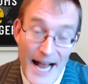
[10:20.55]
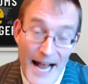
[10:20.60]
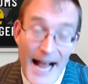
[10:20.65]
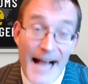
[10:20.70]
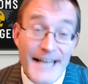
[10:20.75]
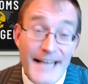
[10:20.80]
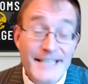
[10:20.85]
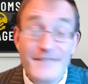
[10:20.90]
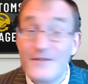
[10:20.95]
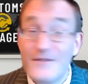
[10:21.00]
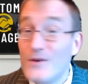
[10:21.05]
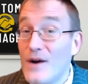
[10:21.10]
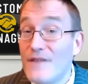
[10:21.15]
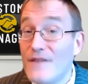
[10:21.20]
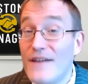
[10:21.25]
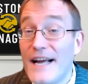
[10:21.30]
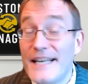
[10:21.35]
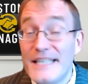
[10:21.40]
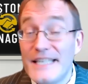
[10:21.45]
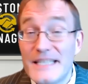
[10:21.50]
And if you
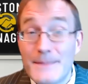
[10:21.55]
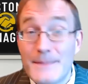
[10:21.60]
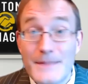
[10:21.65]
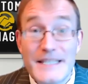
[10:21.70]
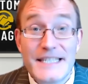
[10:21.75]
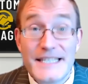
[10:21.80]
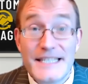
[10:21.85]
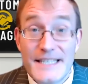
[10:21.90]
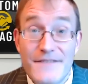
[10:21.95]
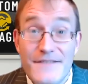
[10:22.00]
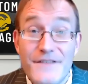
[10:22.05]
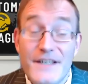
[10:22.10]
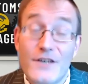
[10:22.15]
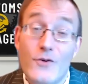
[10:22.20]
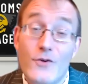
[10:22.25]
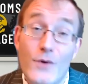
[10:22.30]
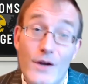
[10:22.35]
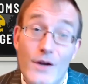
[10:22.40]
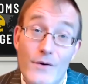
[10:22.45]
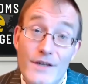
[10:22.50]
have any specific
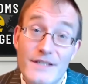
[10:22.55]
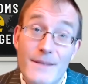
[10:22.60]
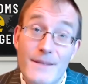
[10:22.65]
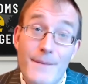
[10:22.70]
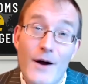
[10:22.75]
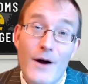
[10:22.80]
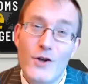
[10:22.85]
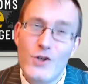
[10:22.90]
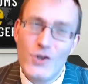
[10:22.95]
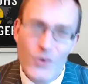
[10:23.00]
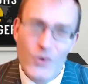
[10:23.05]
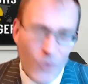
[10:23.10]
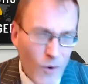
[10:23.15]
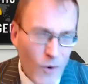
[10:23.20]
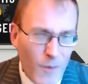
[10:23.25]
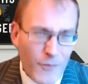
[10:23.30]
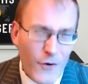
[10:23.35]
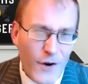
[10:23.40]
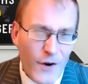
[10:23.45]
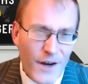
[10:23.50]
queries about
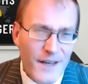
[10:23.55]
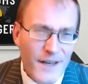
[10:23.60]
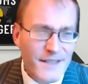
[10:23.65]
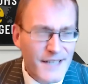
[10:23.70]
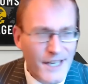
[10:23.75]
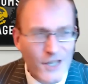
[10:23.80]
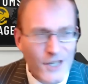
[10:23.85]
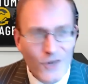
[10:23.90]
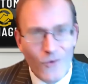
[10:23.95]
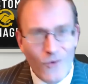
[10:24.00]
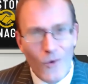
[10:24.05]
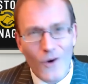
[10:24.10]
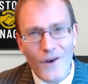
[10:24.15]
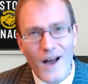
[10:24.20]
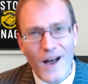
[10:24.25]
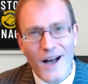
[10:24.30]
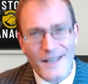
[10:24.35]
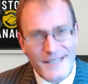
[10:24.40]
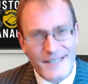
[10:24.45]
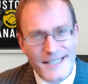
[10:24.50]
your products and you want
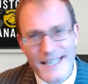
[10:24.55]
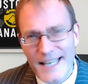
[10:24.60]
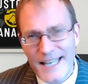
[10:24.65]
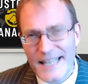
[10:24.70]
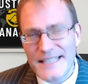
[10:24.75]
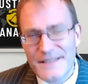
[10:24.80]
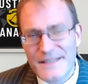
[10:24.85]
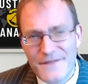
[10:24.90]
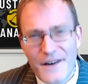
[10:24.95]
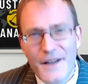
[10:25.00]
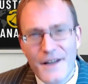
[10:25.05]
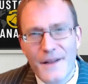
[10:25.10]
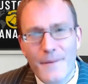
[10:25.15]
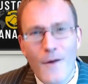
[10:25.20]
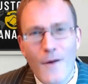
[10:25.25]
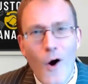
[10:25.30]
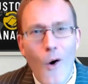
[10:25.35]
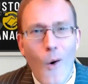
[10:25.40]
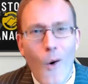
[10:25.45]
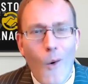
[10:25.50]
us to classify them